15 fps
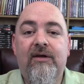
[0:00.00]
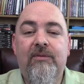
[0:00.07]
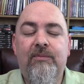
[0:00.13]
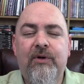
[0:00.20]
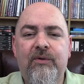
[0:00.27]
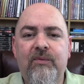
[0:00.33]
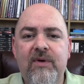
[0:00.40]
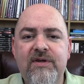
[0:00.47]

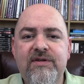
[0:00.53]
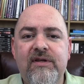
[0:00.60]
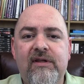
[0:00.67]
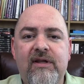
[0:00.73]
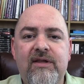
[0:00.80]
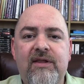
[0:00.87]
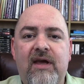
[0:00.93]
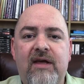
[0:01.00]
But
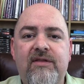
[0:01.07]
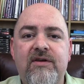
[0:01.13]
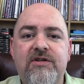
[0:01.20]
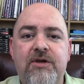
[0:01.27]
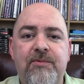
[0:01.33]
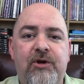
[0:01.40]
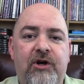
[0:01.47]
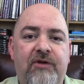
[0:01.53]
recently, the
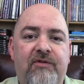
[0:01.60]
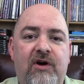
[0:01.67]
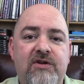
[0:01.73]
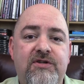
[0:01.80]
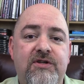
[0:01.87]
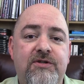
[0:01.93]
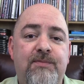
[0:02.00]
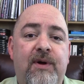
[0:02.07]
Atheist Community of
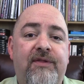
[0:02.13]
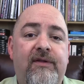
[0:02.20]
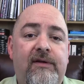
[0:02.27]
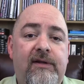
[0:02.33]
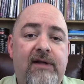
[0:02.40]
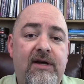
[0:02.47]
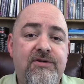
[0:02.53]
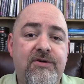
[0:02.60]
Austin's monthly
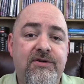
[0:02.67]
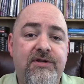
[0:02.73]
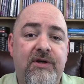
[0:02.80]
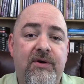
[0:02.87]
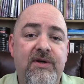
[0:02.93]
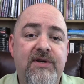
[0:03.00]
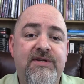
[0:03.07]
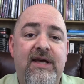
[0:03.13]
lecture
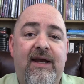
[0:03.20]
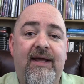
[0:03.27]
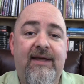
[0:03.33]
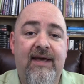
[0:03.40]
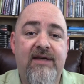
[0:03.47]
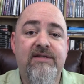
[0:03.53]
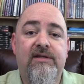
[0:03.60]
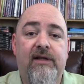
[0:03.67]
series had a
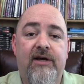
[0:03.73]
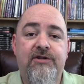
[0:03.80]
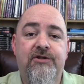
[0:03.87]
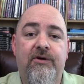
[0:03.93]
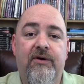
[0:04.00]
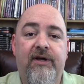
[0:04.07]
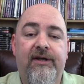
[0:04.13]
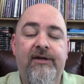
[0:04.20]
guest
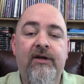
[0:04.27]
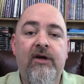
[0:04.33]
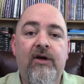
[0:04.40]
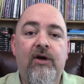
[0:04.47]
lecturer in